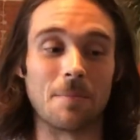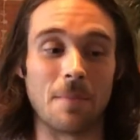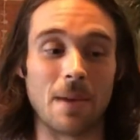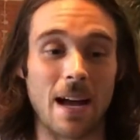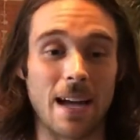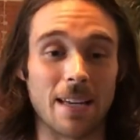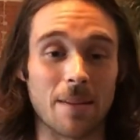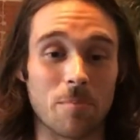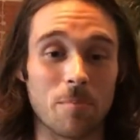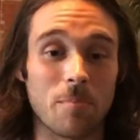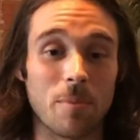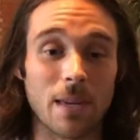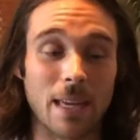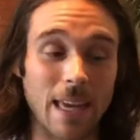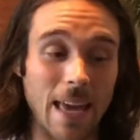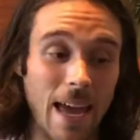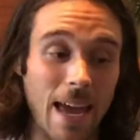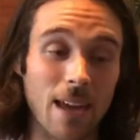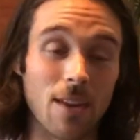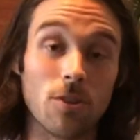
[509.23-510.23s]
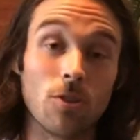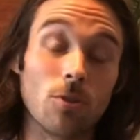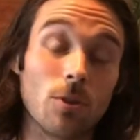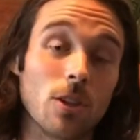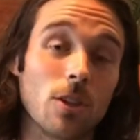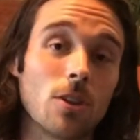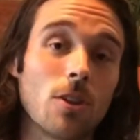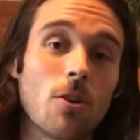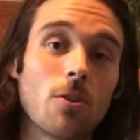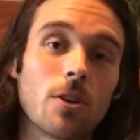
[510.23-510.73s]
I began doing
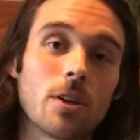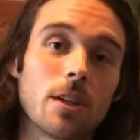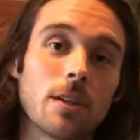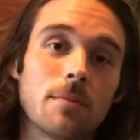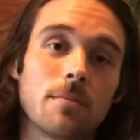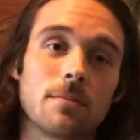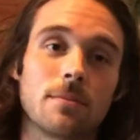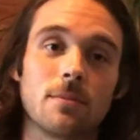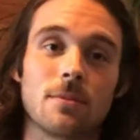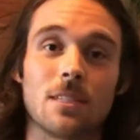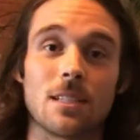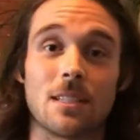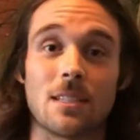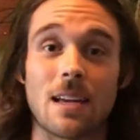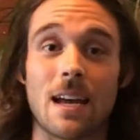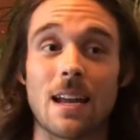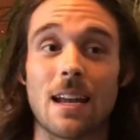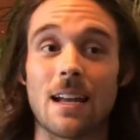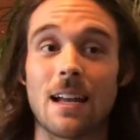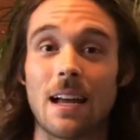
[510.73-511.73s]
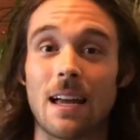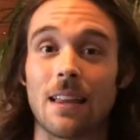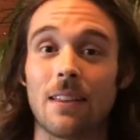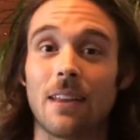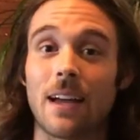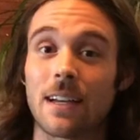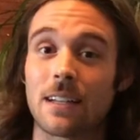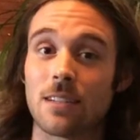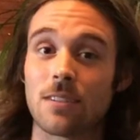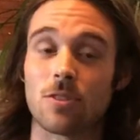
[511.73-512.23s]
yoga, decided I
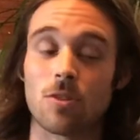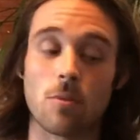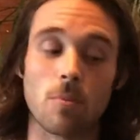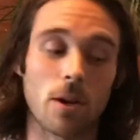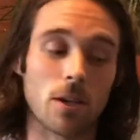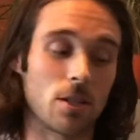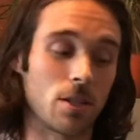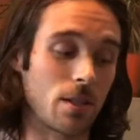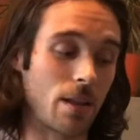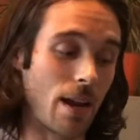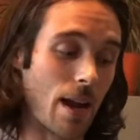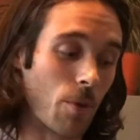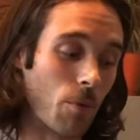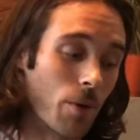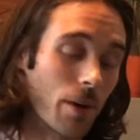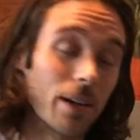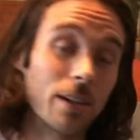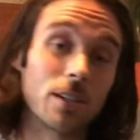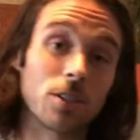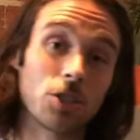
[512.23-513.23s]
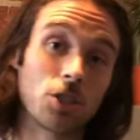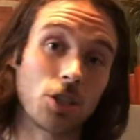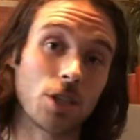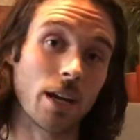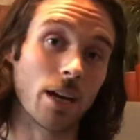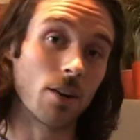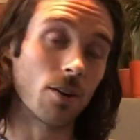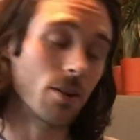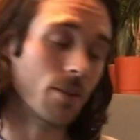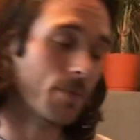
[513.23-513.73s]
liked it so much that I wanted to
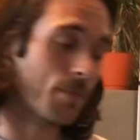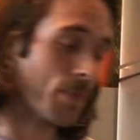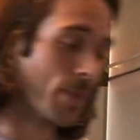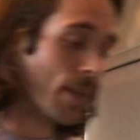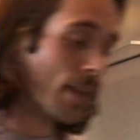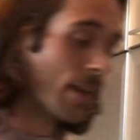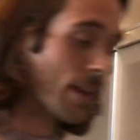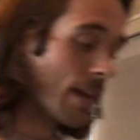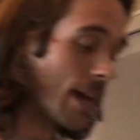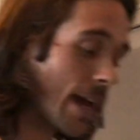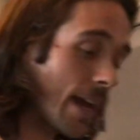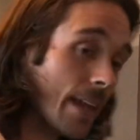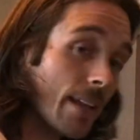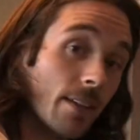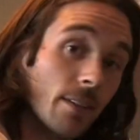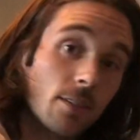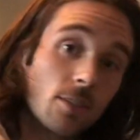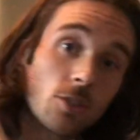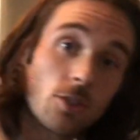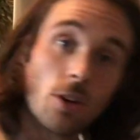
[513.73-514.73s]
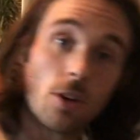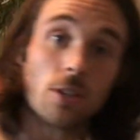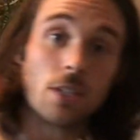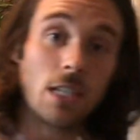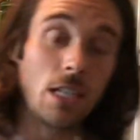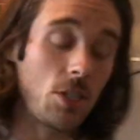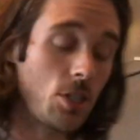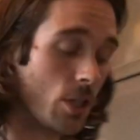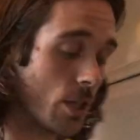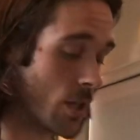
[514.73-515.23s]
share and start
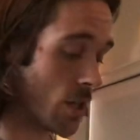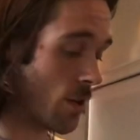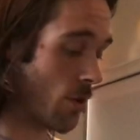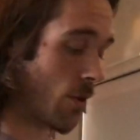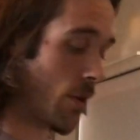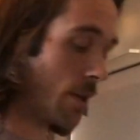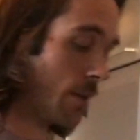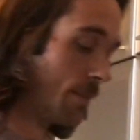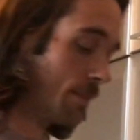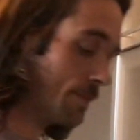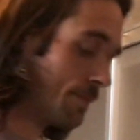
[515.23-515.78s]
teaching yoga,